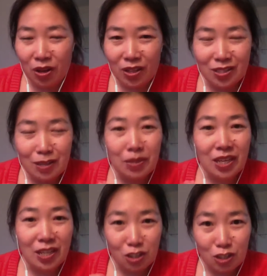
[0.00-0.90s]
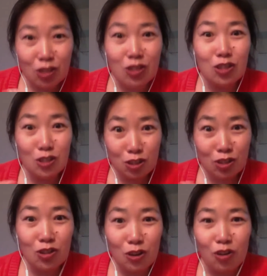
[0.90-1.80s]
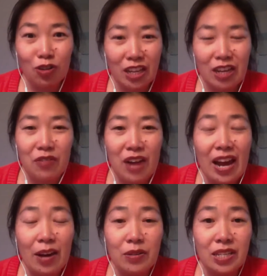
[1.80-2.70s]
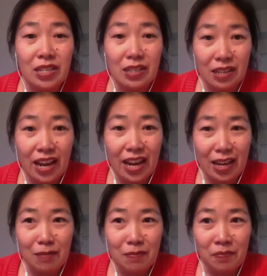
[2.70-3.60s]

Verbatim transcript: something just circling around and and